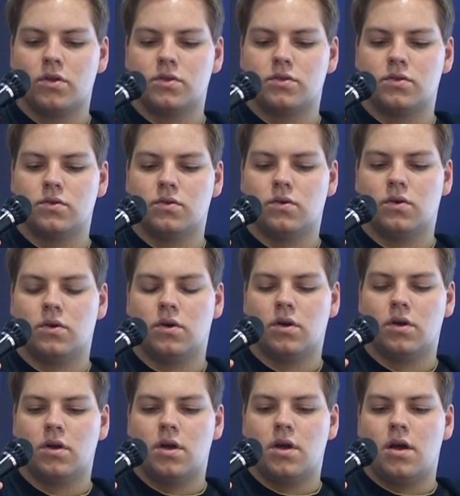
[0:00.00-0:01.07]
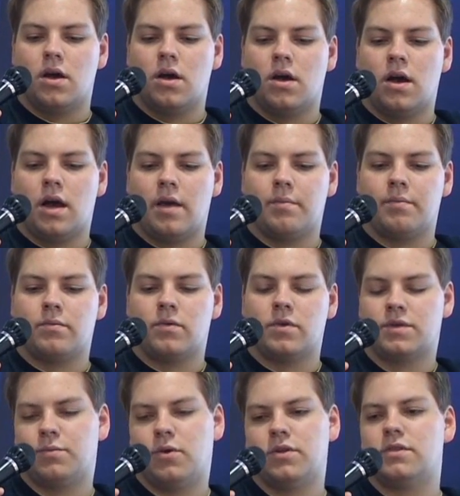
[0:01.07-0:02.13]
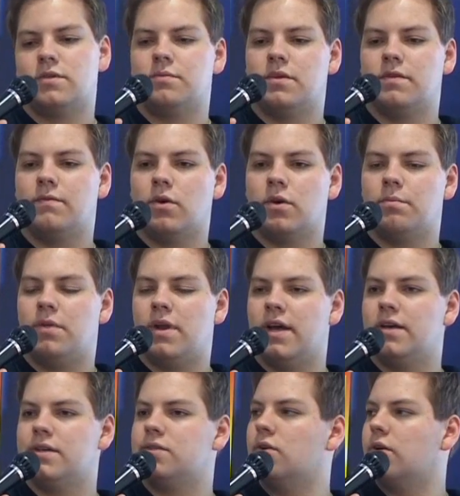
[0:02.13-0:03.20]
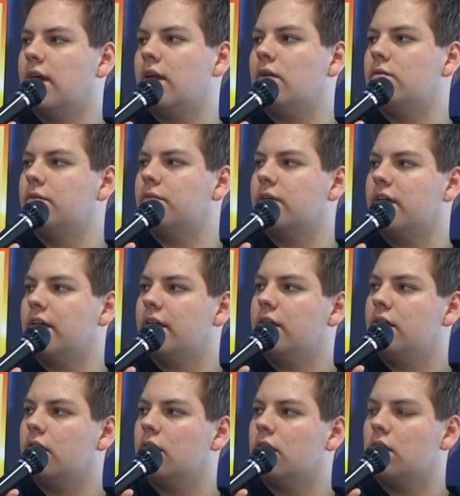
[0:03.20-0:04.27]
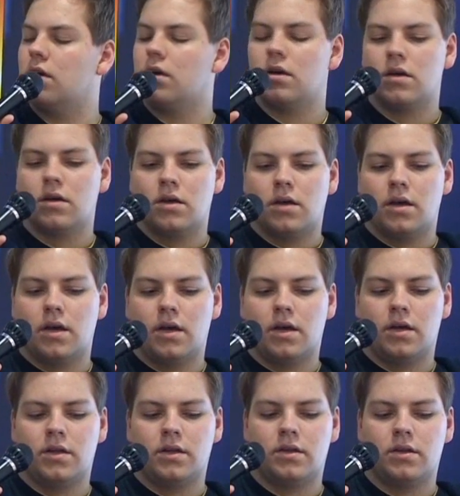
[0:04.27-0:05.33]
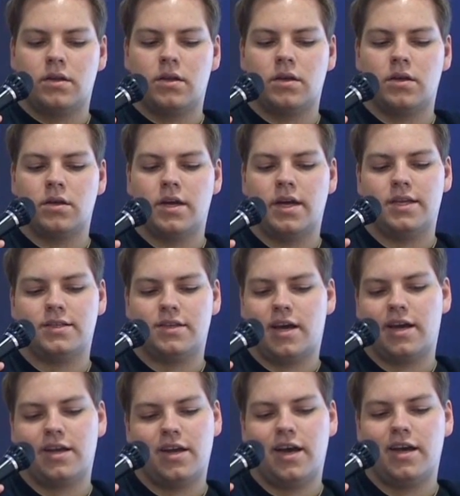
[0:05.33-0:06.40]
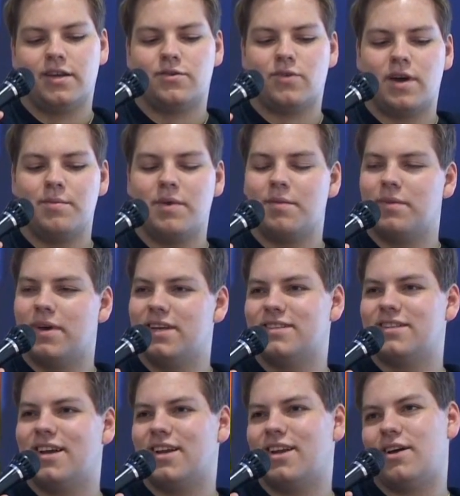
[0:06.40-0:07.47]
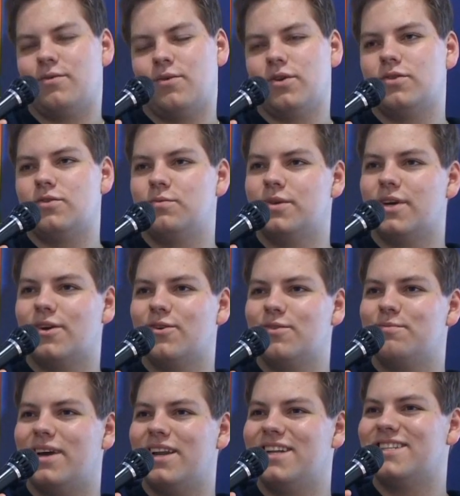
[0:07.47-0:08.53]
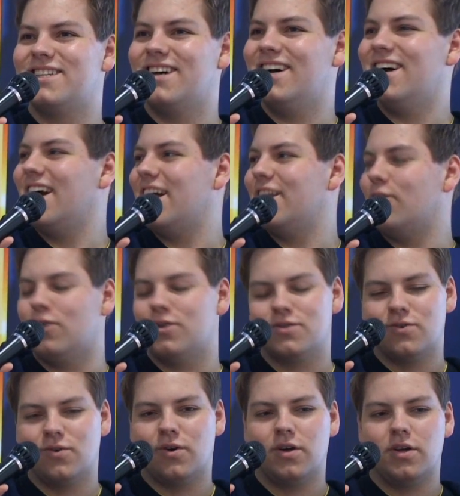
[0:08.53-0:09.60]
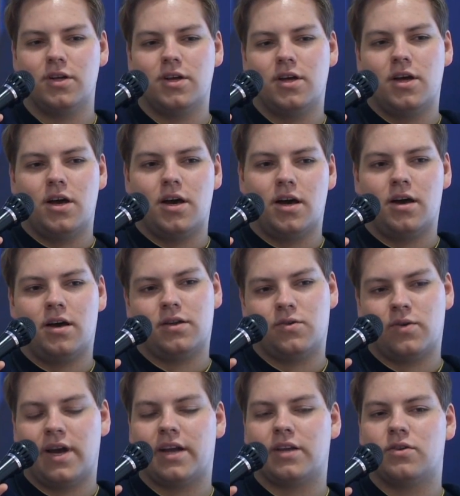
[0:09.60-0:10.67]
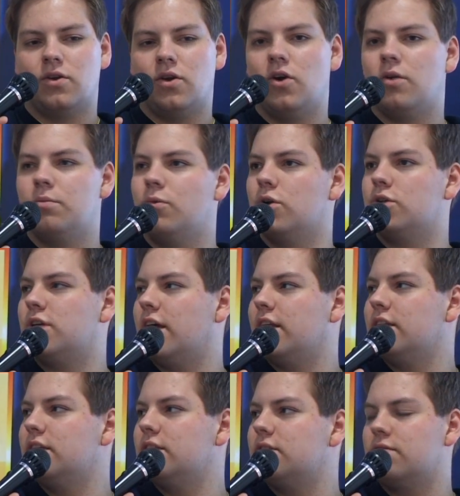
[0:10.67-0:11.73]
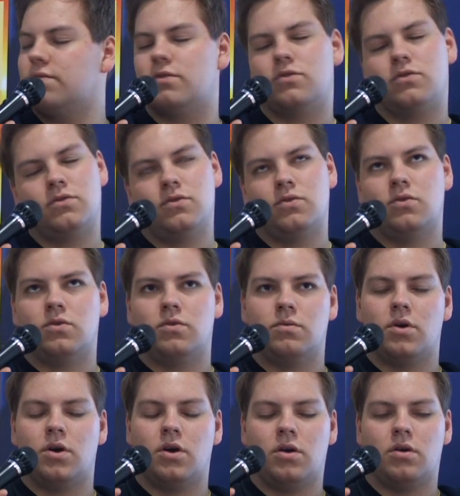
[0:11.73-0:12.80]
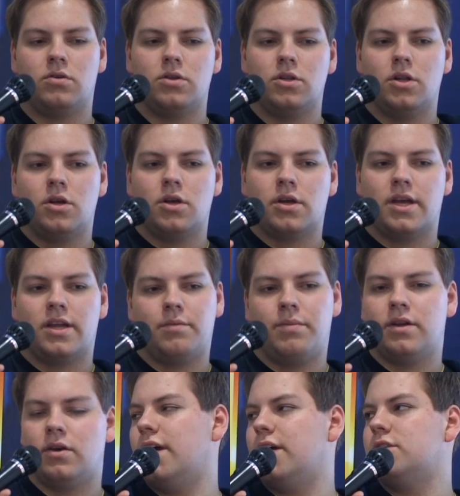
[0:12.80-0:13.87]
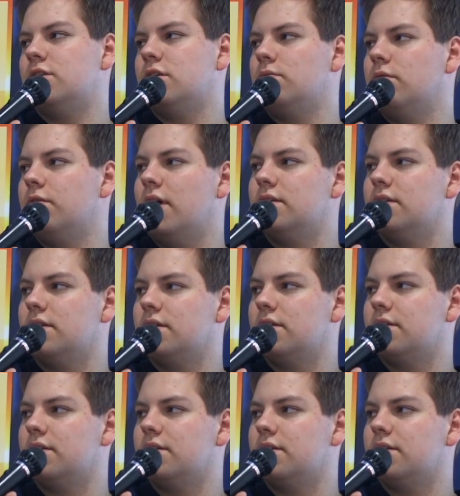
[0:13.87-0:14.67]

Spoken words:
So I'm responsible for the players together with King. And yes, I try my best, and I want to be a good manager, and also trying to learn more Chinese to get a presentation with it.